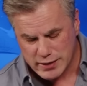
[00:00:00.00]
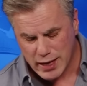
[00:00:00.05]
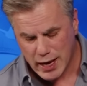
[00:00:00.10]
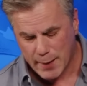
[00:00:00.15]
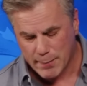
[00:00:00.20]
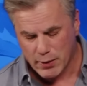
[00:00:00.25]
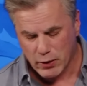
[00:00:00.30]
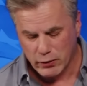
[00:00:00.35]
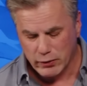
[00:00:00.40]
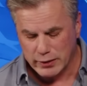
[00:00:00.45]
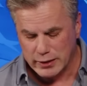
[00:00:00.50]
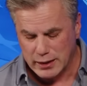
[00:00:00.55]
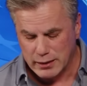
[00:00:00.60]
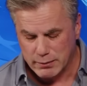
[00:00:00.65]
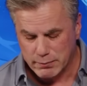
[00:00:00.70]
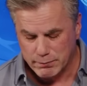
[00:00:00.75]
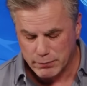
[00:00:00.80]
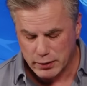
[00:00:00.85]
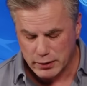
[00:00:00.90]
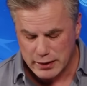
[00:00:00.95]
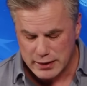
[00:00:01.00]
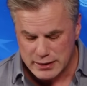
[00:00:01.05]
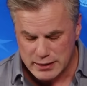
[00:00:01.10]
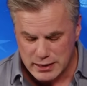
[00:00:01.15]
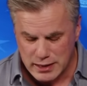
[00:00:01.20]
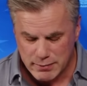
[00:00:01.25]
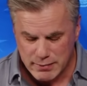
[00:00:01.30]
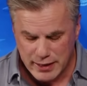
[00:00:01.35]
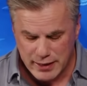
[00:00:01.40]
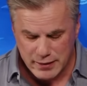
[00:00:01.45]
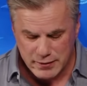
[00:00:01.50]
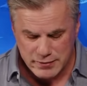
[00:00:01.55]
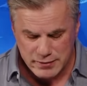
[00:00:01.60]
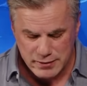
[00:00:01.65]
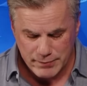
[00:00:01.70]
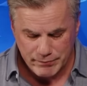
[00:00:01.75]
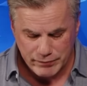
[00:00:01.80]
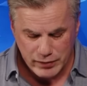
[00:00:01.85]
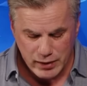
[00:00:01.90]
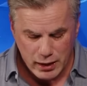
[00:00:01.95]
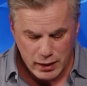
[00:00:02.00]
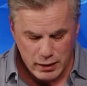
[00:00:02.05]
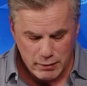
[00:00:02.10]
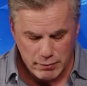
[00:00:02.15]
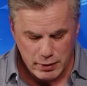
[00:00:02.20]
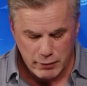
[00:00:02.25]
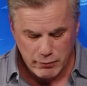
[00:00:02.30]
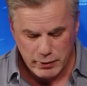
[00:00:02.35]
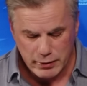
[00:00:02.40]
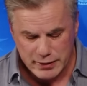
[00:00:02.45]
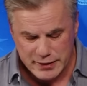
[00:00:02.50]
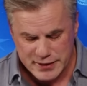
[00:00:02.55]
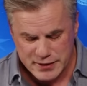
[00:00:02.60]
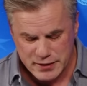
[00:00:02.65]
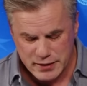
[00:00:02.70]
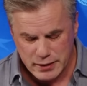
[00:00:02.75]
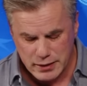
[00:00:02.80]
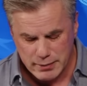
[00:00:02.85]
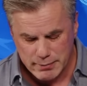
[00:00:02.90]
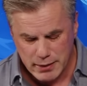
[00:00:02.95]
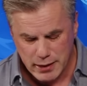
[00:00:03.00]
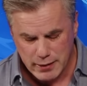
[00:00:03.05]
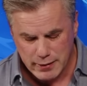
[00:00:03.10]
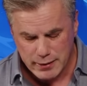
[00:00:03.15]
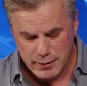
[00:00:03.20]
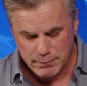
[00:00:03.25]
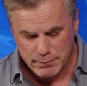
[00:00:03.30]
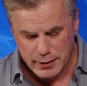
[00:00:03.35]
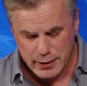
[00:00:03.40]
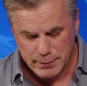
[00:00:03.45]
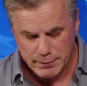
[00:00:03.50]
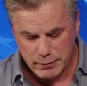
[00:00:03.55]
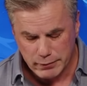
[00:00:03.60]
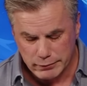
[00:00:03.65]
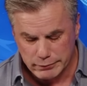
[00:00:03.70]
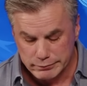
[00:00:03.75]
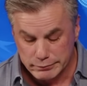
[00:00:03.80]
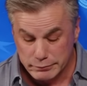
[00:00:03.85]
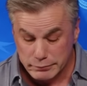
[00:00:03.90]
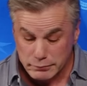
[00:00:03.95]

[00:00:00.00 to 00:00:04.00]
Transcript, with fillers: Capitol e- Police emails be released to the American people.